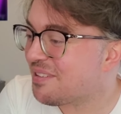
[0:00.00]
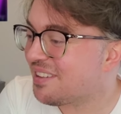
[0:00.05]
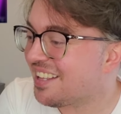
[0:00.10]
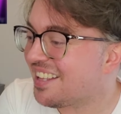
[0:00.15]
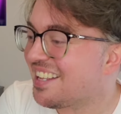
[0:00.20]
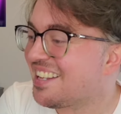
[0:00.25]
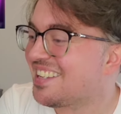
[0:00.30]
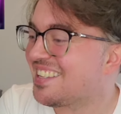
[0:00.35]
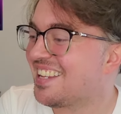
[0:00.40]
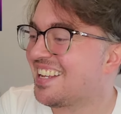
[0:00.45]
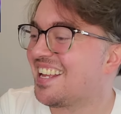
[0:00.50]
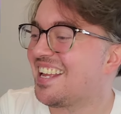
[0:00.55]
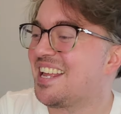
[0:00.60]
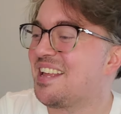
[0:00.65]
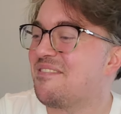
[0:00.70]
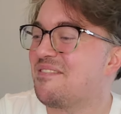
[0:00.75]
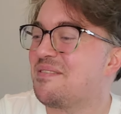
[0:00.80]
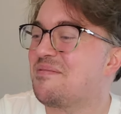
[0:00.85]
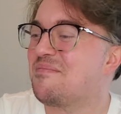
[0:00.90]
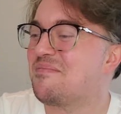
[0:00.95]
Blitz. Like
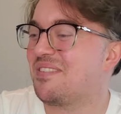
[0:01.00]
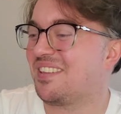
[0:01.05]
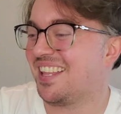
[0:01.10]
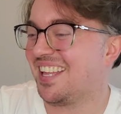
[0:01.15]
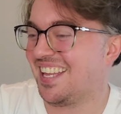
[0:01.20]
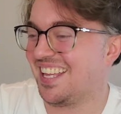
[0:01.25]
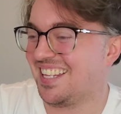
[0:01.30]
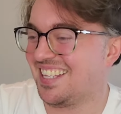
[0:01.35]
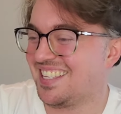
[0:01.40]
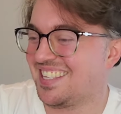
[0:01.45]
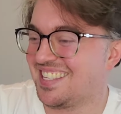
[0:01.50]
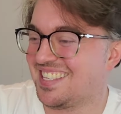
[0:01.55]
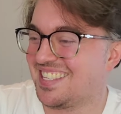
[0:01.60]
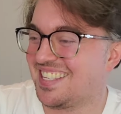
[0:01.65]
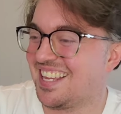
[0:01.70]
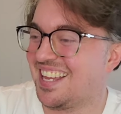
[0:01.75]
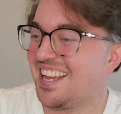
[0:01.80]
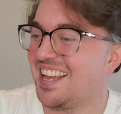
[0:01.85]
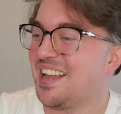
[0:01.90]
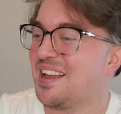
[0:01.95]
even Blitz,
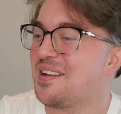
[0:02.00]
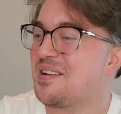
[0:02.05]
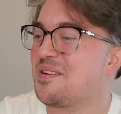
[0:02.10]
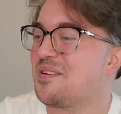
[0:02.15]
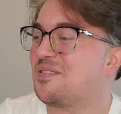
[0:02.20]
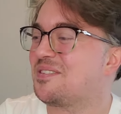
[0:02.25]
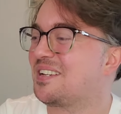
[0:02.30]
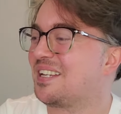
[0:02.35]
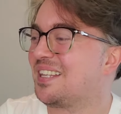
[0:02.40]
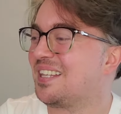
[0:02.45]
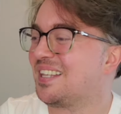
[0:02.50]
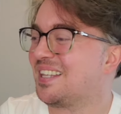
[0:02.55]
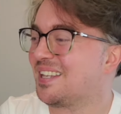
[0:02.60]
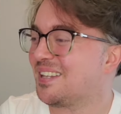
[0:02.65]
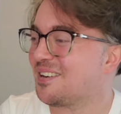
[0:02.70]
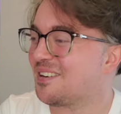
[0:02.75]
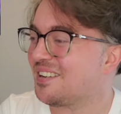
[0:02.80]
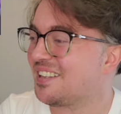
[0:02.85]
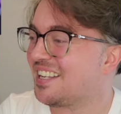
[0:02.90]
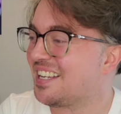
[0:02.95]
who's
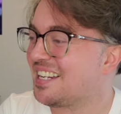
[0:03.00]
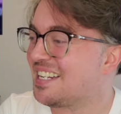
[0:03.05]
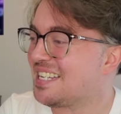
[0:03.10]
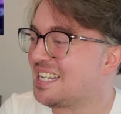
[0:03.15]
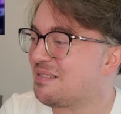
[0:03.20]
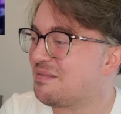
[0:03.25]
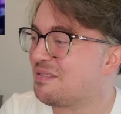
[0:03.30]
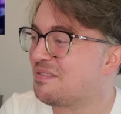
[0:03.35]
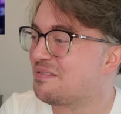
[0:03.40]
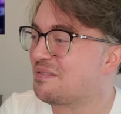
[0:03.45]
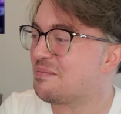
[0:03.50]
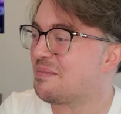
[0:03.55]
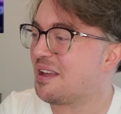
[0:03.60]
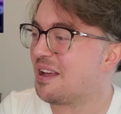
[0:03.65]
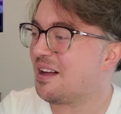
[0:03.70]
literally a demon from